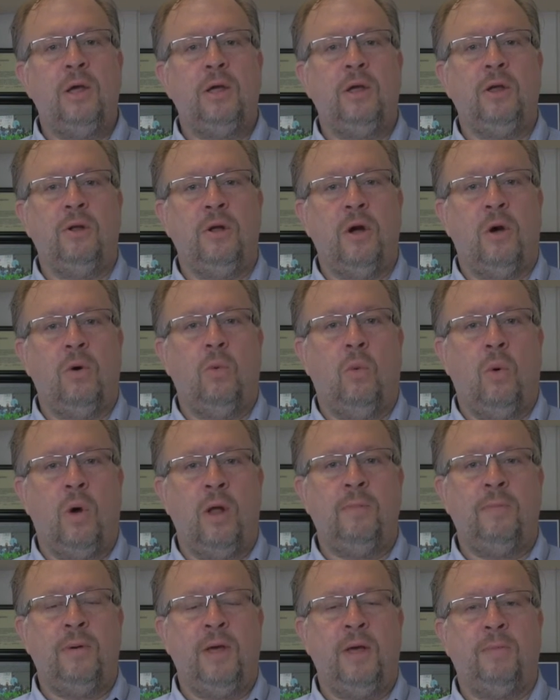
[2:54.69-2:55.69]
You don't
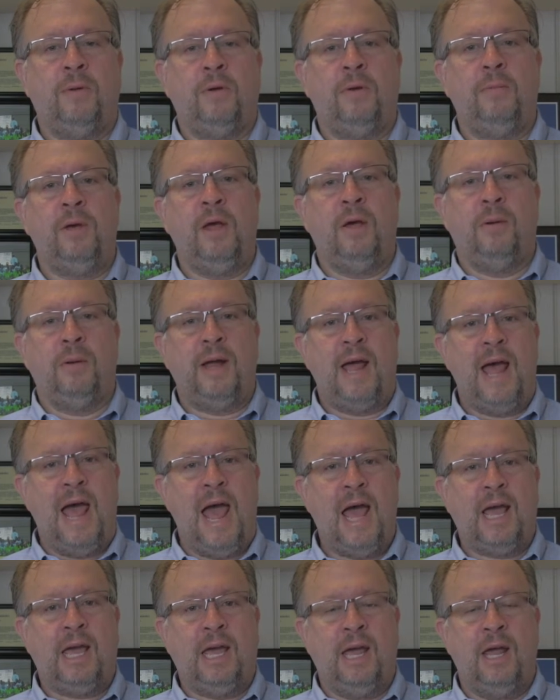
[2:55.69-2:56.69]
want people to be able to
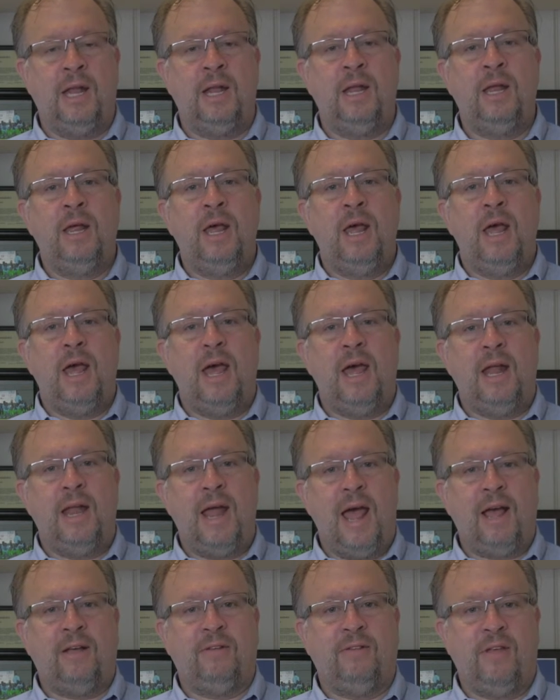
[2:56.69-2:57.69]
hack in and
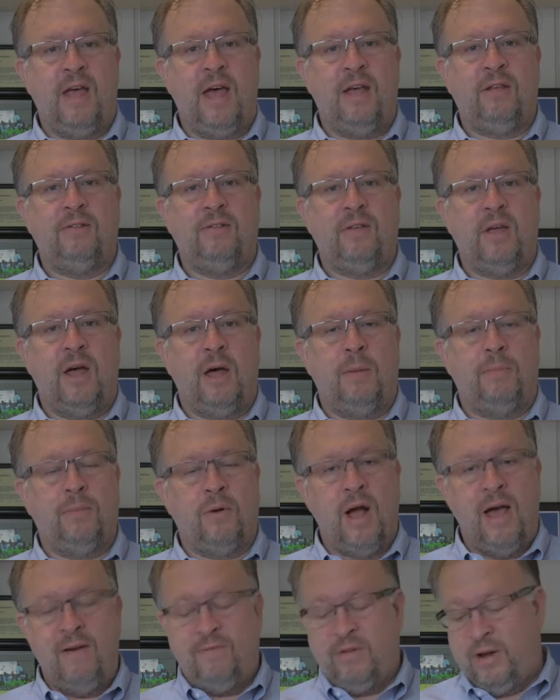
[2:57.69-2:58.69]
access
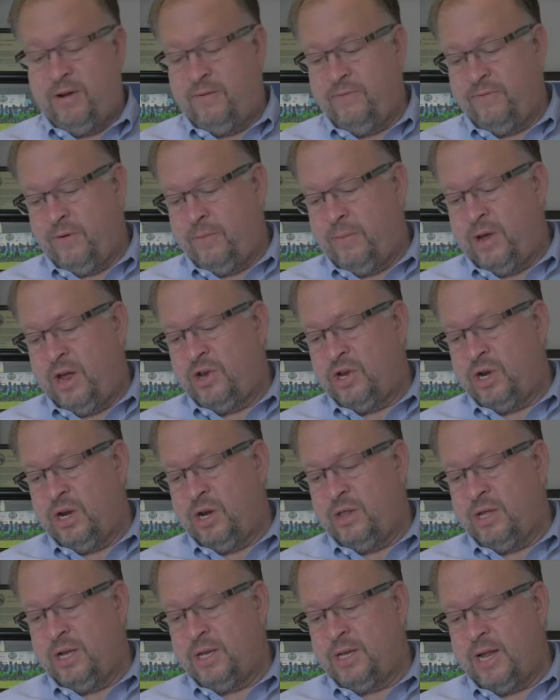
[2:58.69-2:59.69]
private information
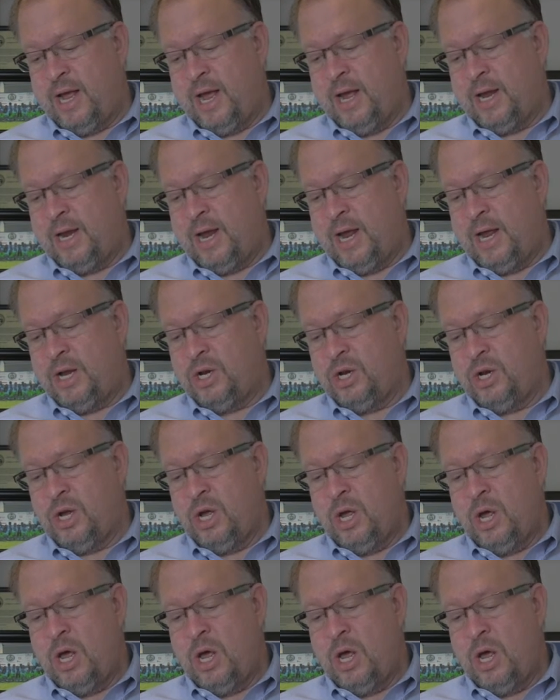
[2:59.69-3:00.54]
in this day and age.